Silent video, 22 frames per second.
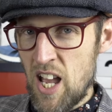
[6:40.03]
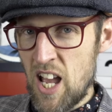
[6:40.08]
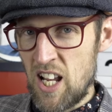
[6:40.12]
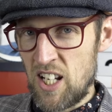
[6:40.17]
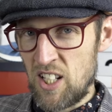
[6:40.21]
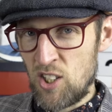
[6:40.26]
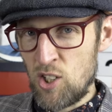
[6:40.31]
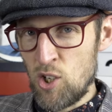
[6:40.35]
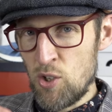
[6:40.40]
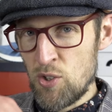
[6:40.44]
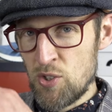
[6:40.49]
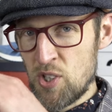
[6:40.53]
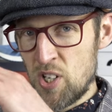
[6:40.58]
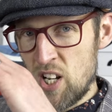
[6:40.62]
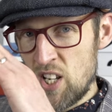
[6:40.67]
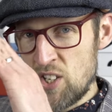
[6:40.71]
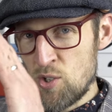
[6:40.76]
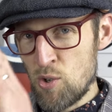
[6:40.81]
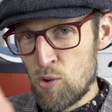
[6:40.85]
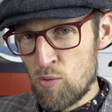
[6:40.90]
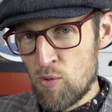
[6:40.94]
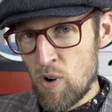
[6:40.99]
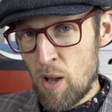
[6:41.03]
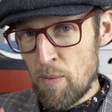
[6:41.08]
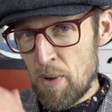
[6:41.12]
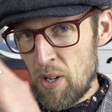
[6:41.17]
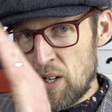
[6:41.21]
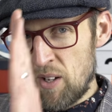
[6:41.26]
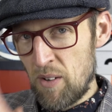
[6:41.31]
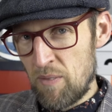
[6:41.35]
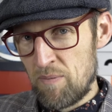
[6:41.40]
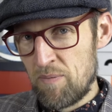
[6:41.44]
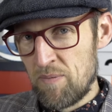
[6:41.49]
and Continental
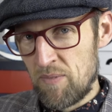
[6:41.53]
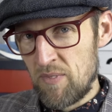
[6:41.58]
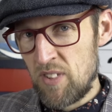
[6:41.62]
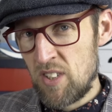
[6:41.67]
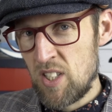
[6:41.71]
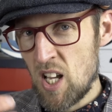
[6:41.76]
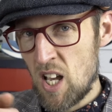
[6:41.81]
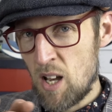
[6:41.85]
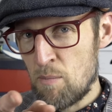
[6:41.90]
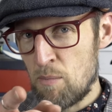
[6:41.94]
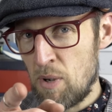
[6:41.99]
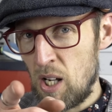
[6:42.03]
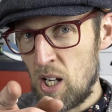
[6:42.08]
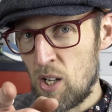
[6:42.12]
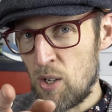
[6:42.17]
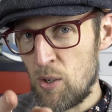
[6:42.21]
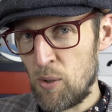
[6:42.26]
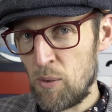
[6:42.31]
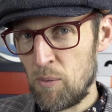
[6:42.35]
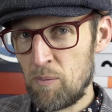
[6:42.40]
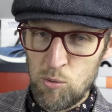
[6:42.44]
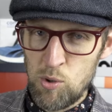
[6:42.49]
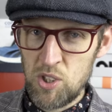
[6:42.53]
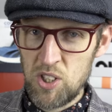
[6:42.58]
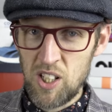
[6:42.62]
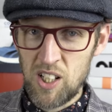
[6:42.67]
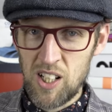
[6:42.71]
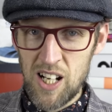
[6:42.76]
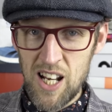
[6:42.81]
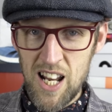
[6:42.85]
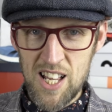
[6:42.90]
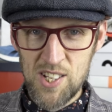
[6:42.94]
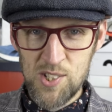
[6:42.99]
rubber down below with the
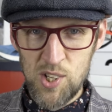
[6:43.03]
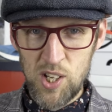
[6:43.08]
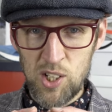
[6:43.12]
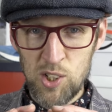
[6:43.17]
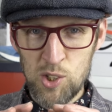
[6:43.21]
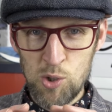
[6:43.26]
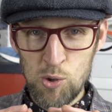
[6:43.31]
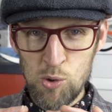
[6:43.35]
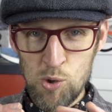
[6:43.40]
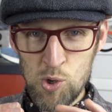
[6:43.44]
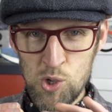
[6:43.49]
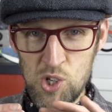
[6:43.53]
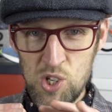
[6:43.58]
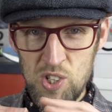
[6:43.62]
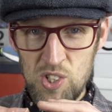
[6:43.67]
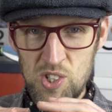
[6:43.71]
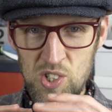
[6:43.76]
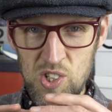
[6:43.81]
classic torsion